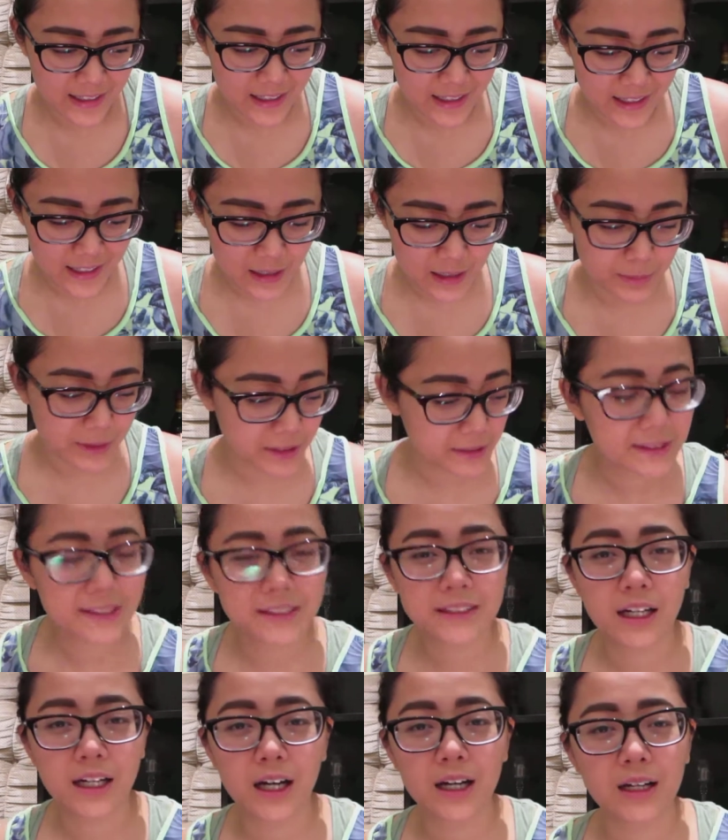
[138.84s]
It
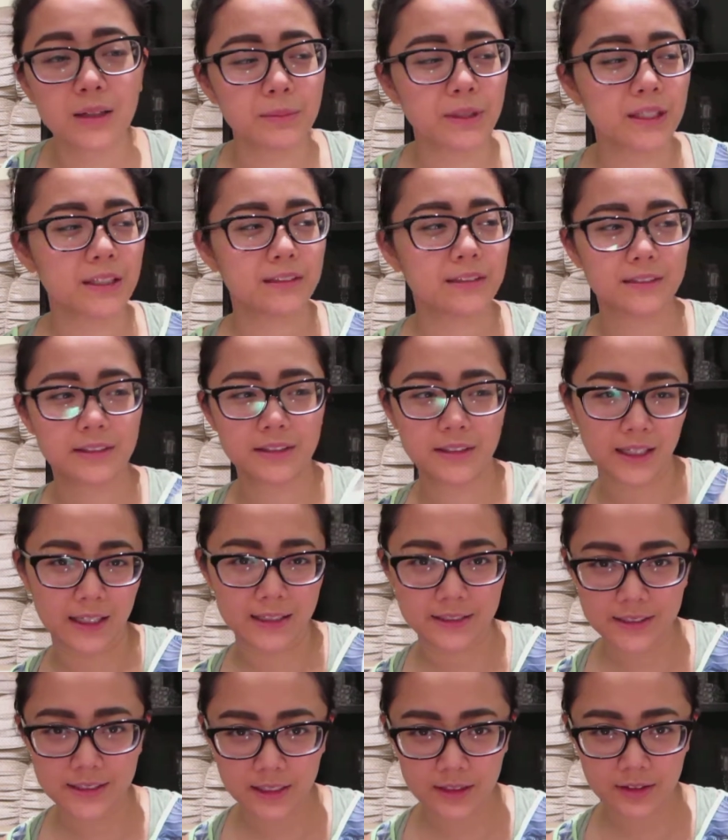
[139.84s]
did come in a
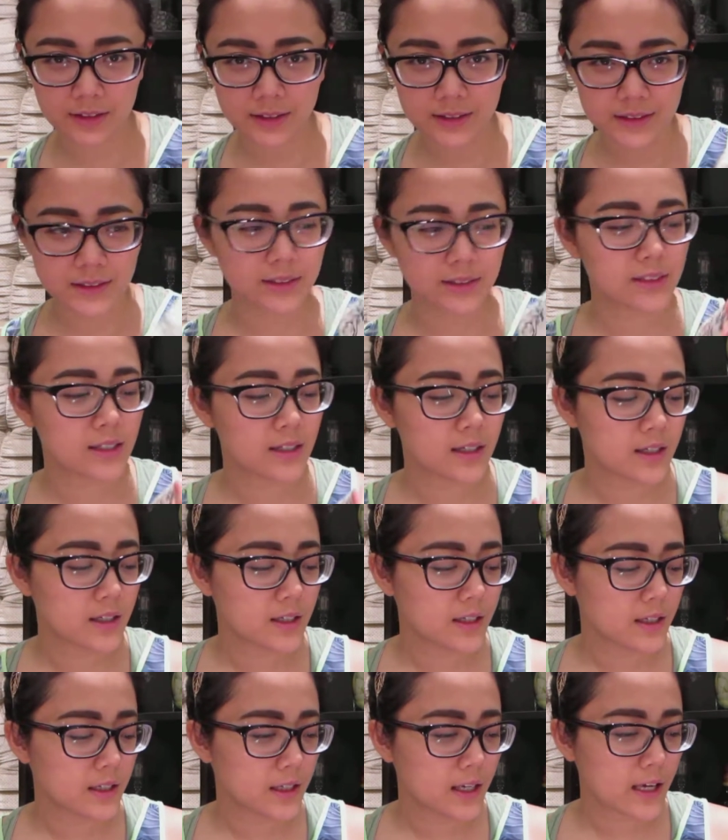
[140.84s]
case like this.
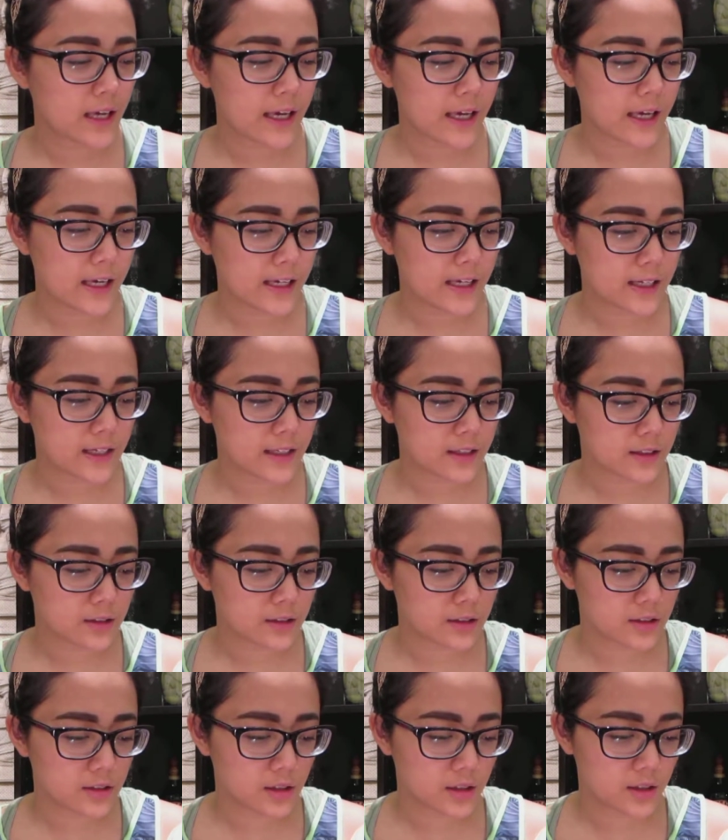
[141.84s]

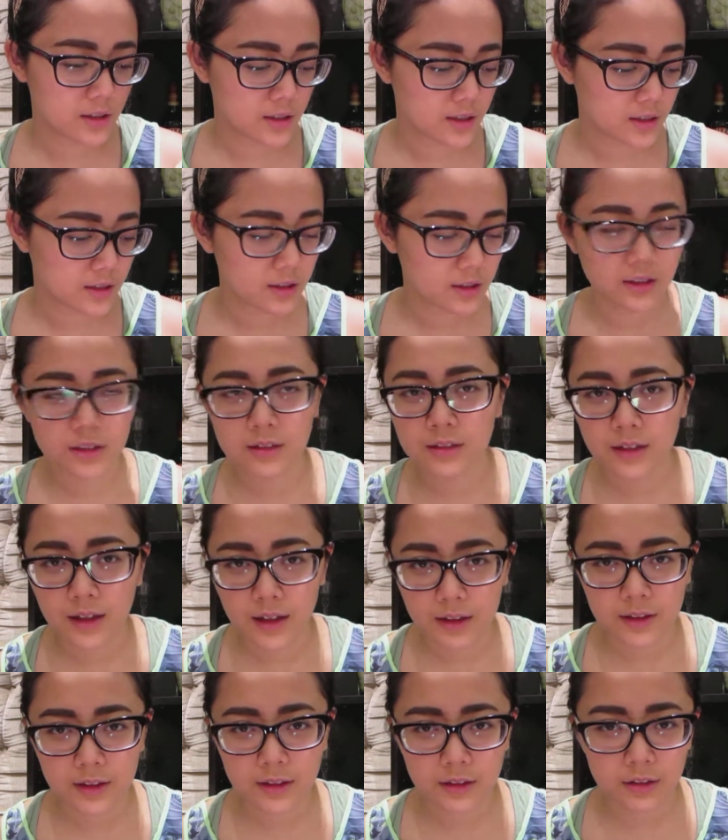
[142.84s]
And I
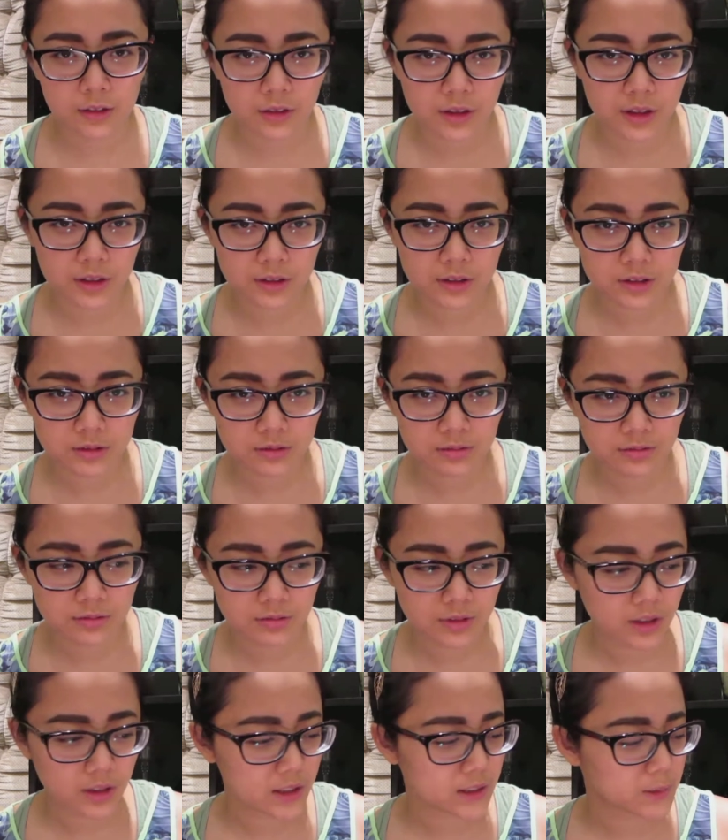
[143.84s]
think you can...
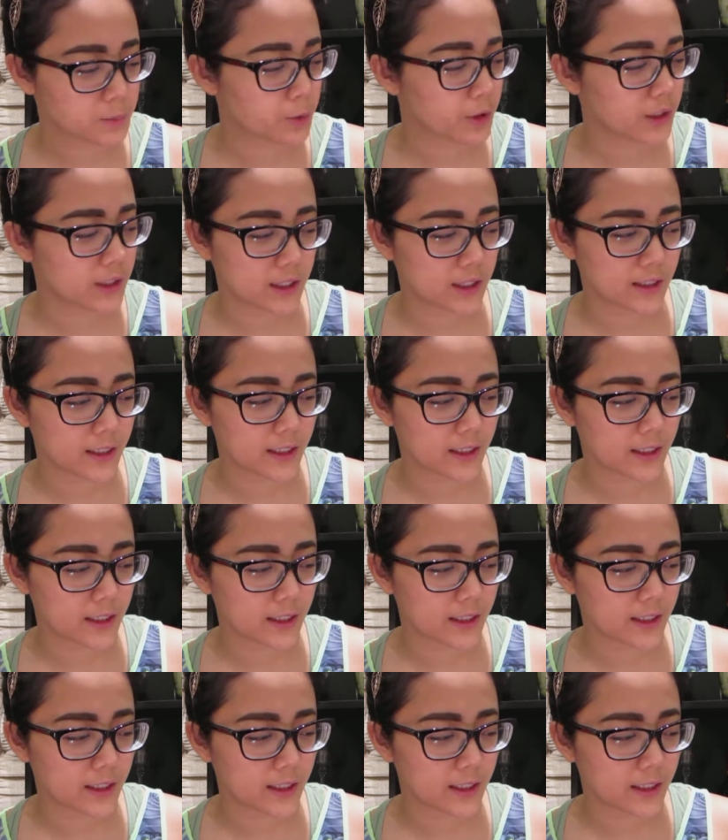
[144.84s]
It's pretty.